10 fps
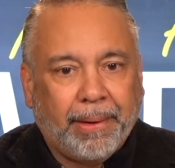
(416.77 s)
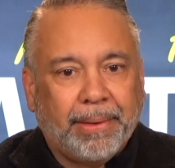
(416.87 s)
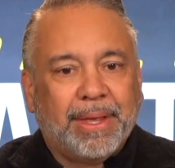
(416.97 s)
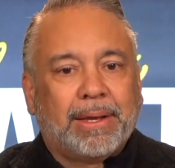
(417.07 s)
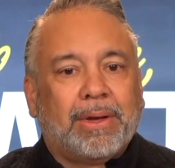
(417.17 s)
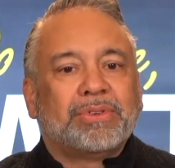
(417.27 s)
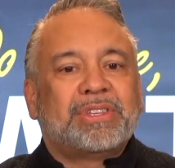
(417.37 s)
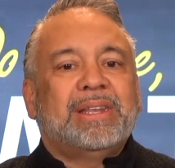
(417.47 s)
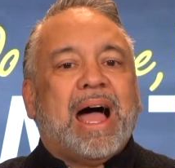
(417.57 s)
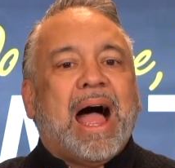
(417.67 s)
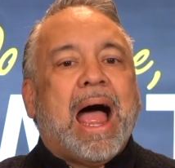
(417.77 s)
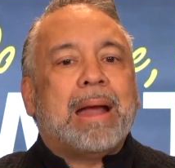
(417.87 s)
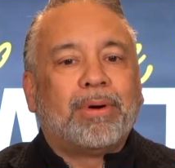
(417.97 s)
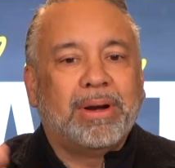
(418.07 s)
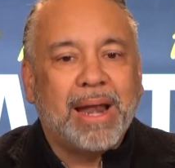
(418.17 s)
that goes into
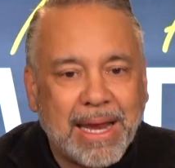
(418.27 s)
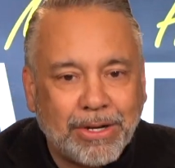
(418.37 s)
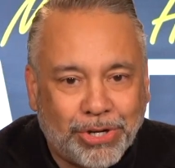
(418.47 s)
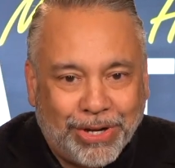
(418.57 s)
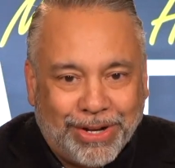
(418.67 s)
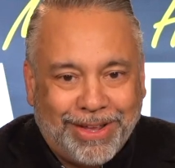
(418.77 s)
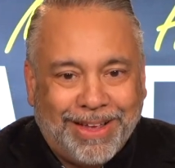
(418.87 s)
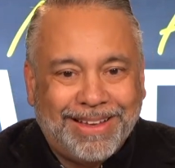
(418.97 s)
hibernation.